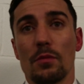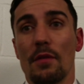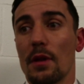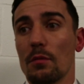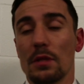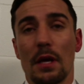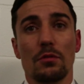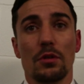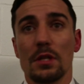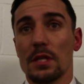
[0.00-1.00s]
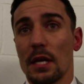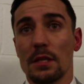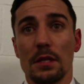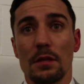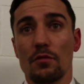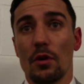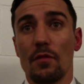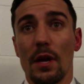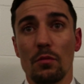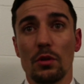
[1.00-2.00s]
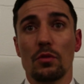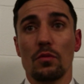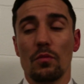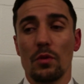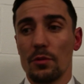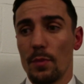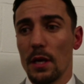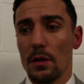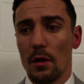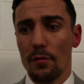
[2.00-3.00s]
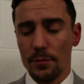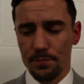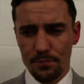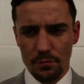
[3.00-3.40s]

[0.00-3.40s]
whether that was down to the tactics of John Ryder, which paid off,